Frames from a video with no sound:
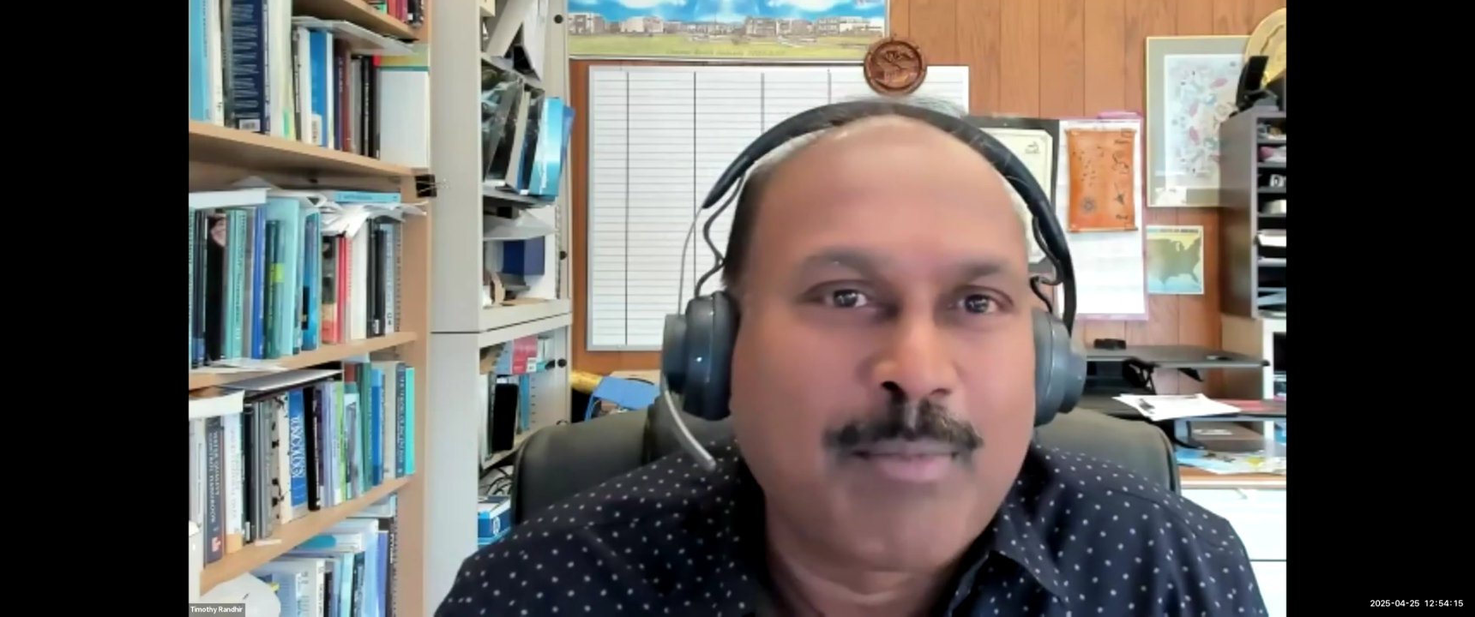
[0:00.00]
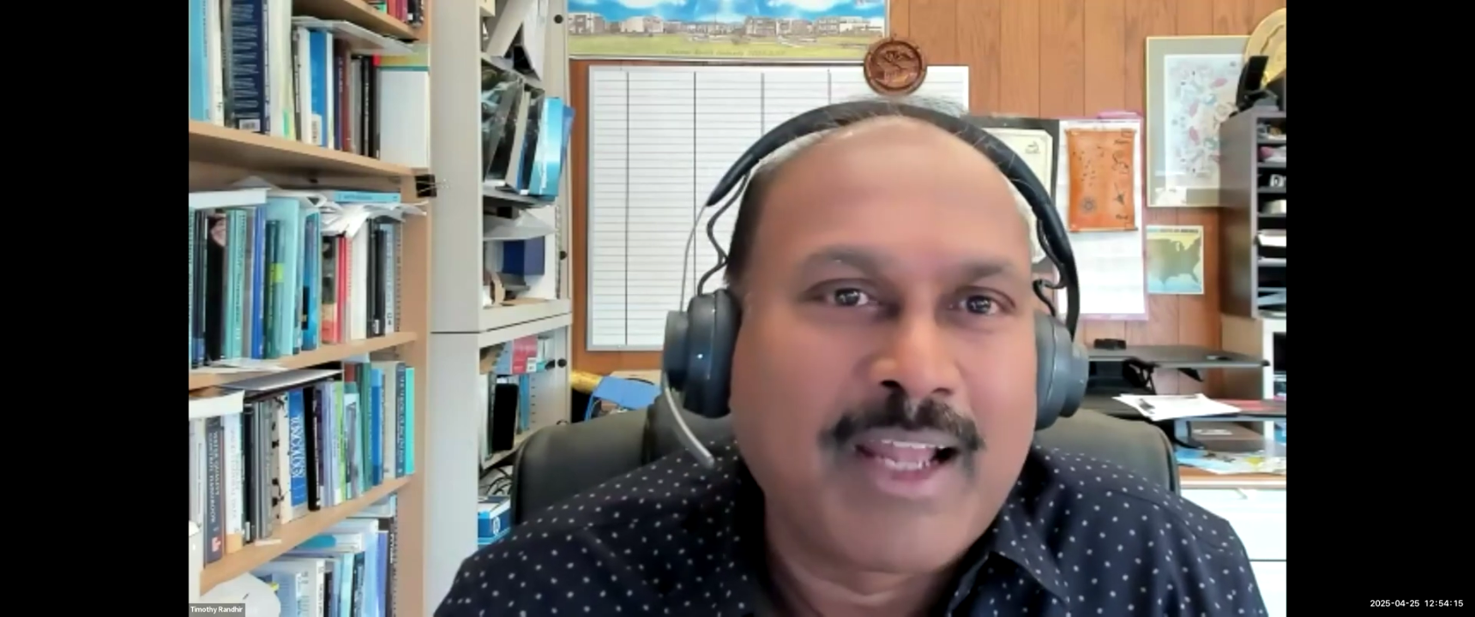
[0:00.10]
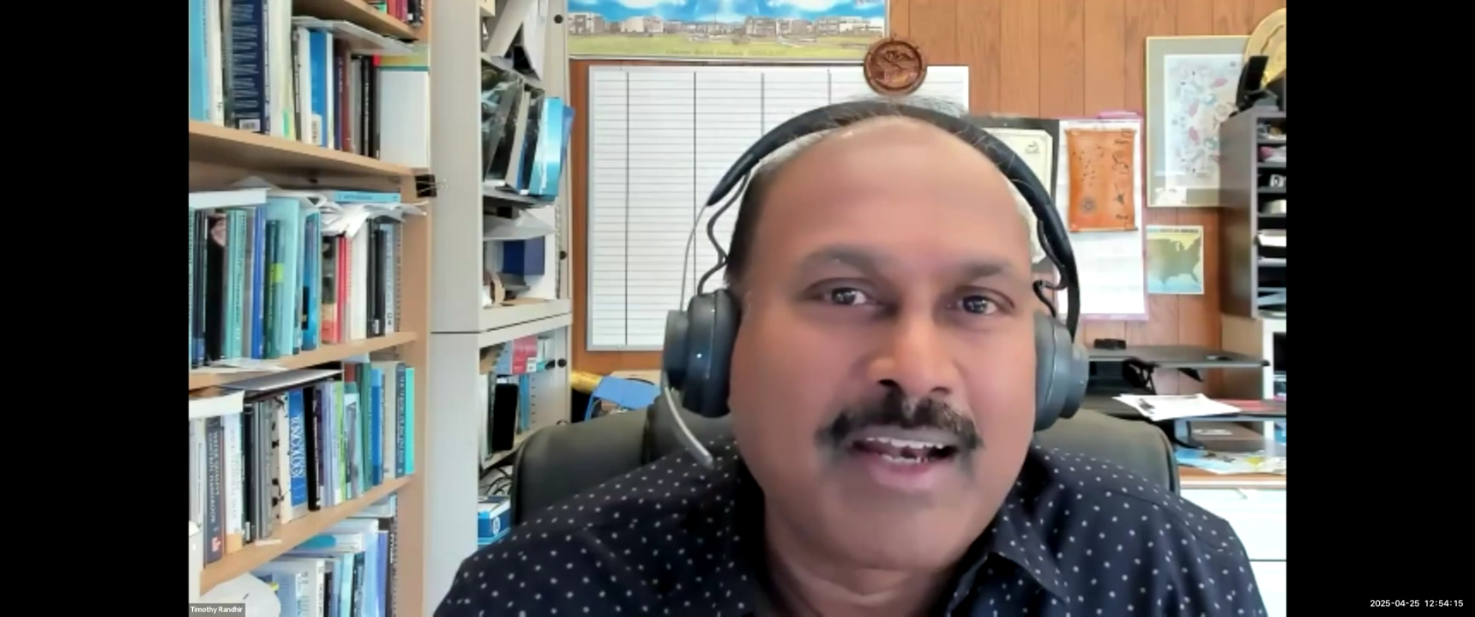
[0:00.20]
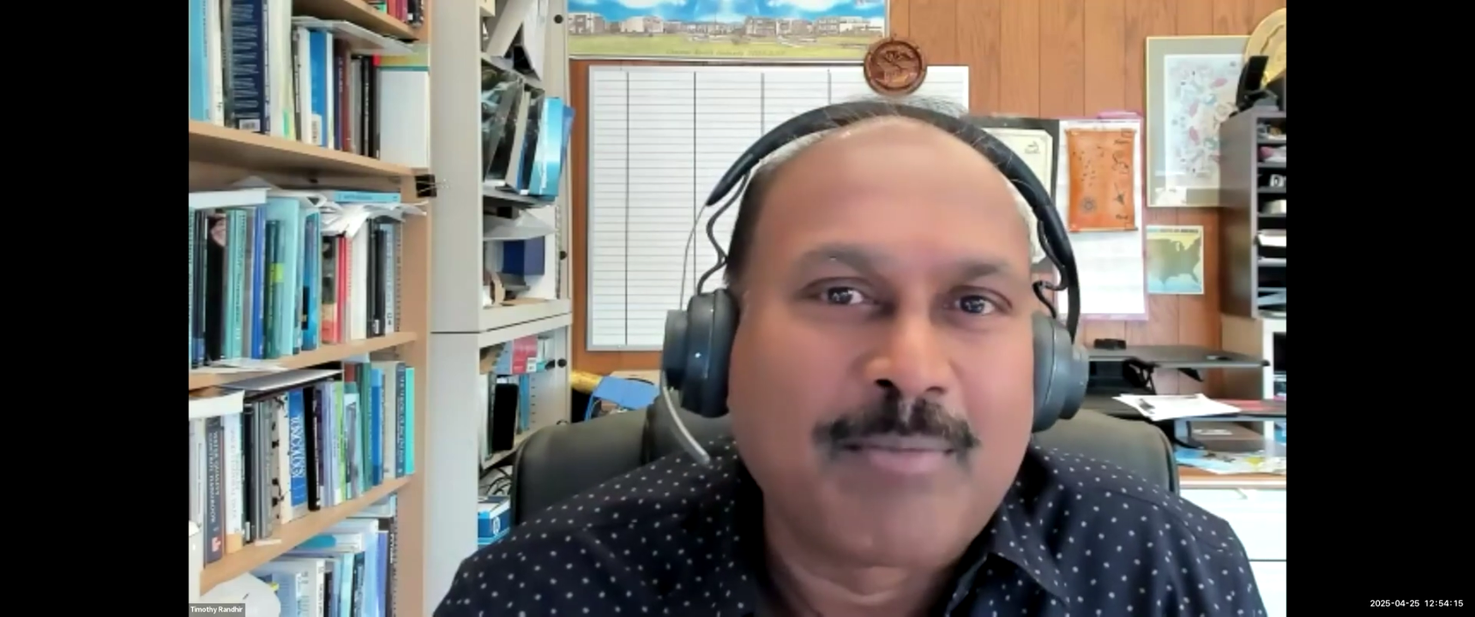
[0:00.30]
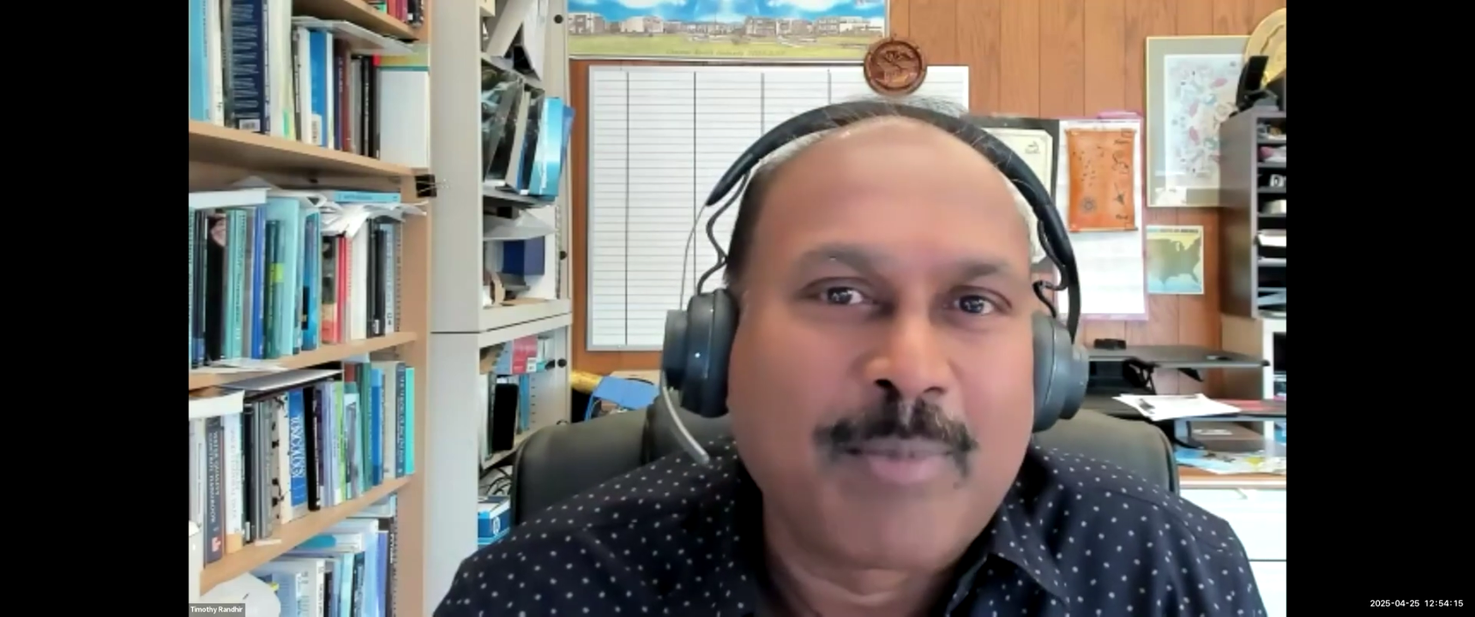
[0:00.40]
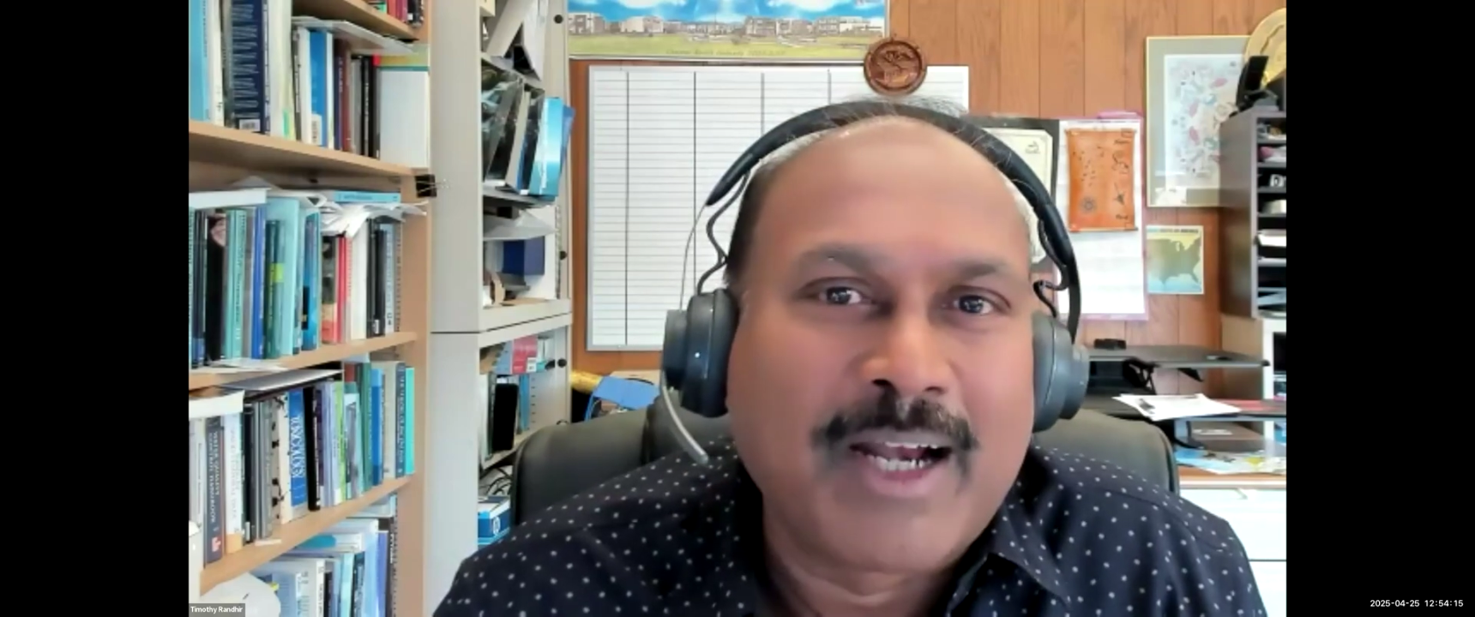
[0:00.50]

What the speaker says: the